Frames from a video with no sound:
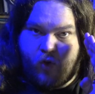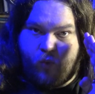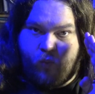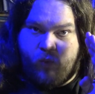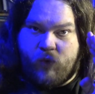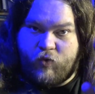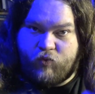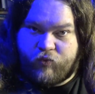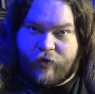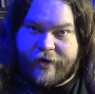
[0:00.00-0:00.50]

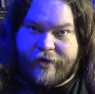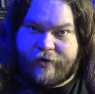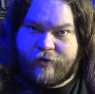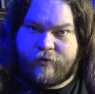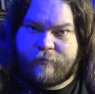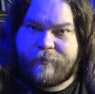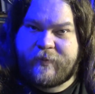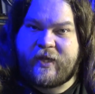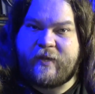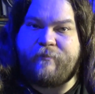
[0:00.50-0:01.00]
When
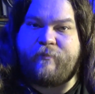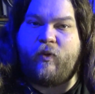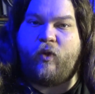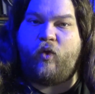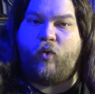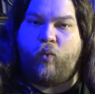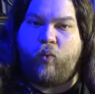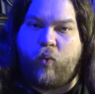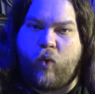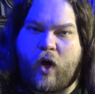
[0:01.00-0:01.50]
regular
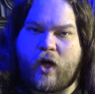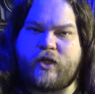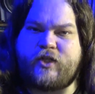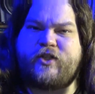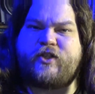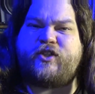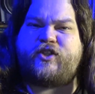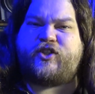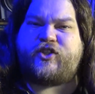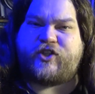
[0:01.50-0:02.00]
people
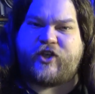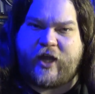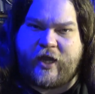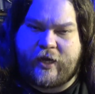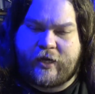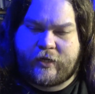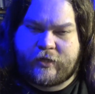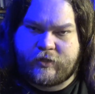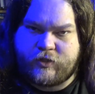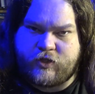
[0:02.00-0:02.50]
want
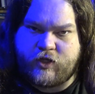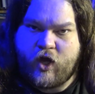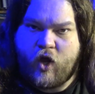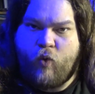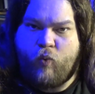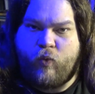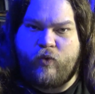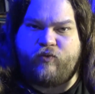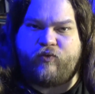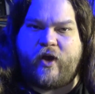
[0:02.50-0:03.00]
change,
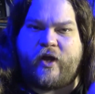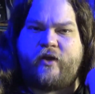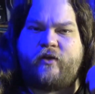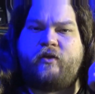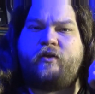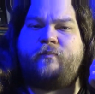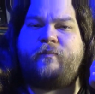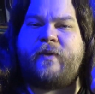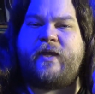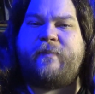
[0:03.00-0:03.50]
when
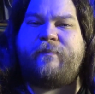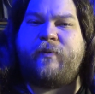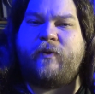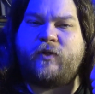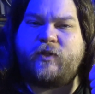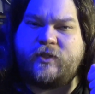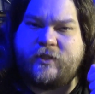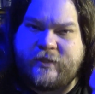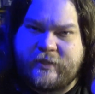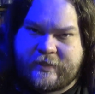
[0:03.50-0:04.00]
regular
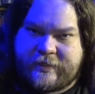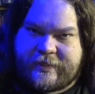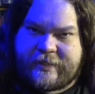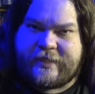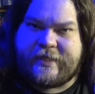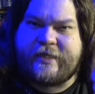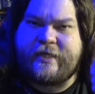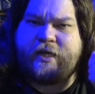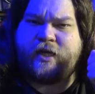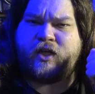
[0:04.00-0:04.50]
people
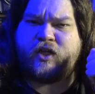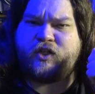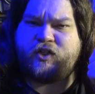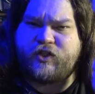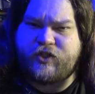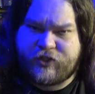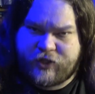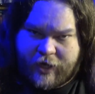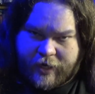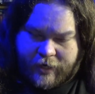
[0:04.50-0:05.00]
need
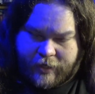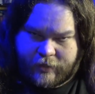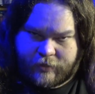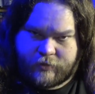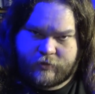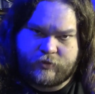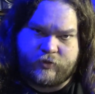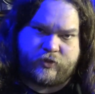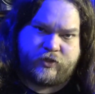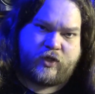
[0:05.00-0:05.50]

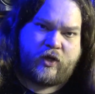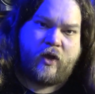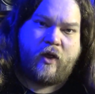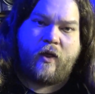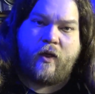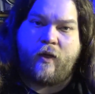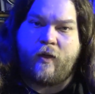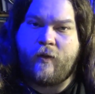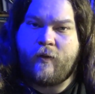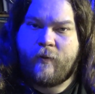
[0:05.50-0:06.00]
change,
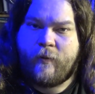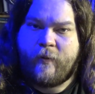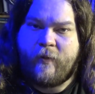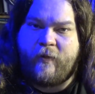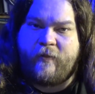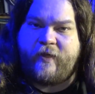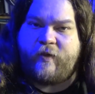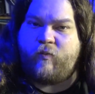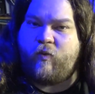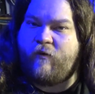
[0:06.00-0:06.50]

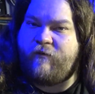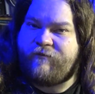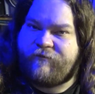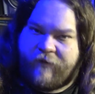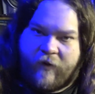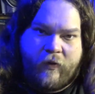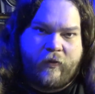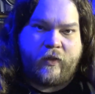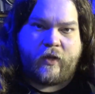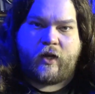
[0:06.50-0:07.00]
they will
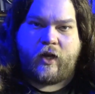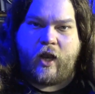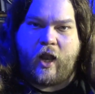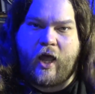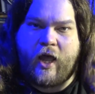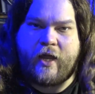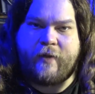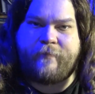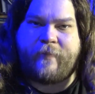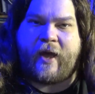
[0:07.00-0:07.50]
fall in
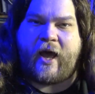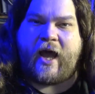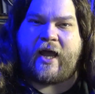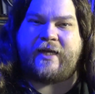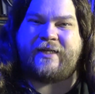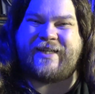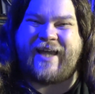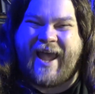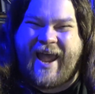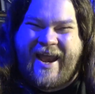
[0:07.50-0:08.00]
line
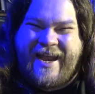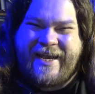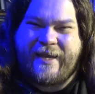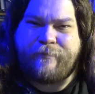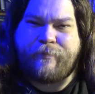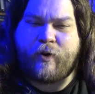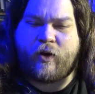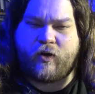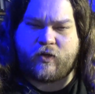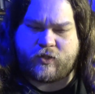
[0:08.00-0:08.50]
behind any
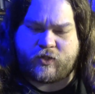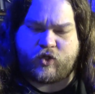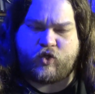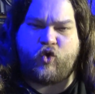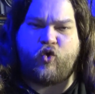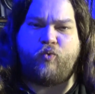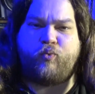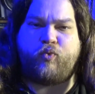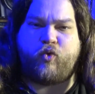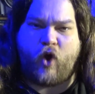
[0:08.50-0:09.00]
person
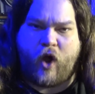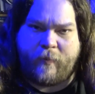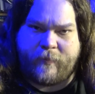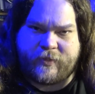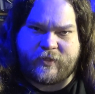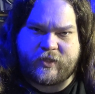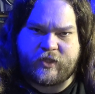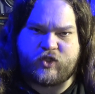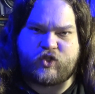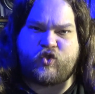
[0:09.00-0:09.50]
who
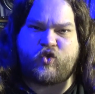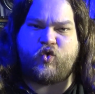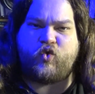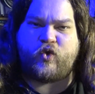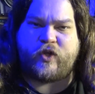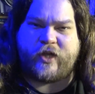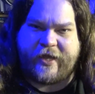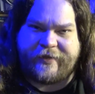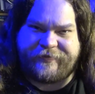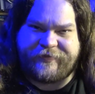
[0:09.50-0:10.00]
promises to
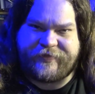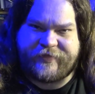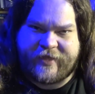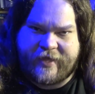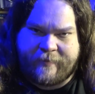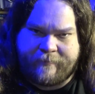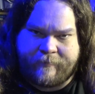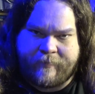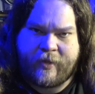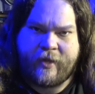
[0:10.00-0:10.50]
get
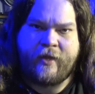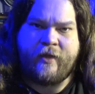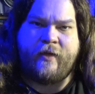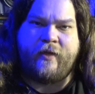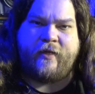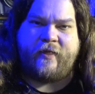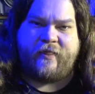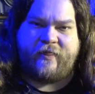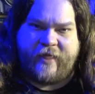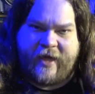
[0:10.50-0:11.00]
them
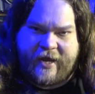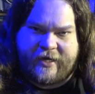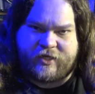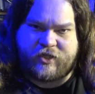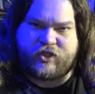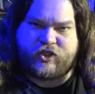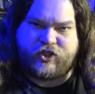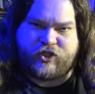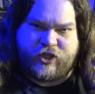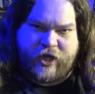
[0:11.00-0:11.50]
that
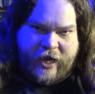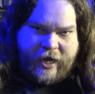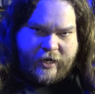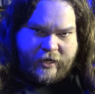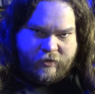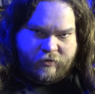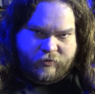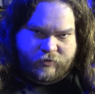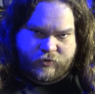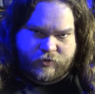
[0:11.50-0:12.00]

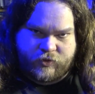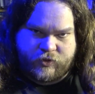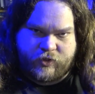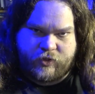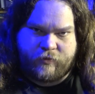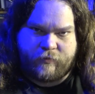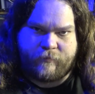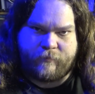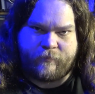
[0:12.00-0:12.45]
change.